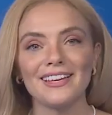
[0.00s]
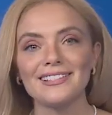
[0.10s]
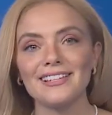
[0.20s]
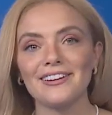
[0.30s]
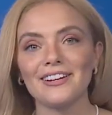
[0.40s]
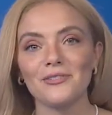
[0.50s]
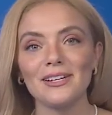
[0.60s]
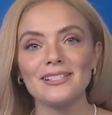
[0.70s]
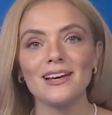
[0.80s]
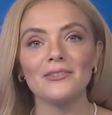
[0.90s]
Thanks, Eric.
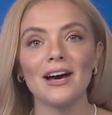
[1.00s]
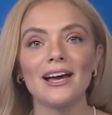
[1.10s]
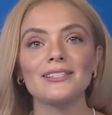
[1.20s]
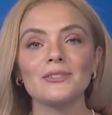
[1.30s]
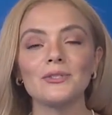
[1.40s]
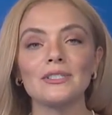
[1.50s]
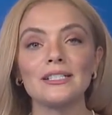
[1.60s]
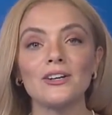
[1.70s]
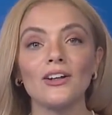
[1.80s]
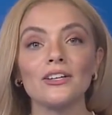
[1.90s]
West Ottawa High School
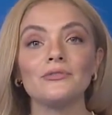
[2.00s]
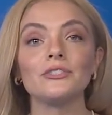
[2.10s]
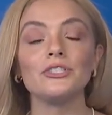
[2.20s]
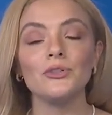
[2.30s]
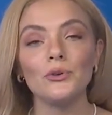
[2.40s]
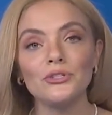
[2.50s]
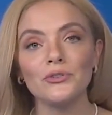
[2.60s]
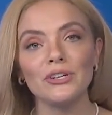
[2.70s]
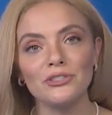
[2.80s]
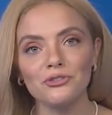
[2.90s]
is calling for your
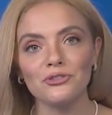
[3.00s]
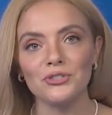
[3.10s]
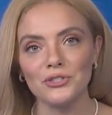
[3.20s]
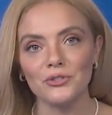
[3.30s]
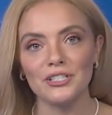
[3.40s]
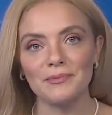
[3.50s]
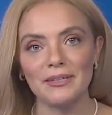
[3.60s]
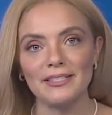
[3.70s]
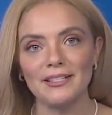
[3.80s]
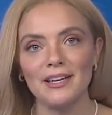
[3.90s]
donations this
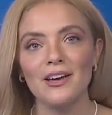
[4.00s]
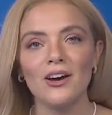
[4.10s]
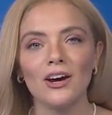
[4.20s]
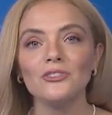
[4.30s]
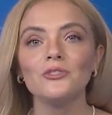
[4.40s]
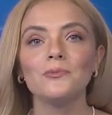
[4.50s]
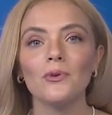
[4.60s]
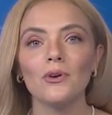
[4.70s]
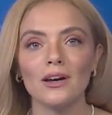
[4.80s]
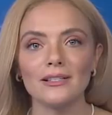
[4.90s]
Christmas. Audra
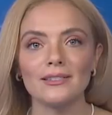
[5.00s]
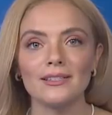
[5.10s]
Bolhuis,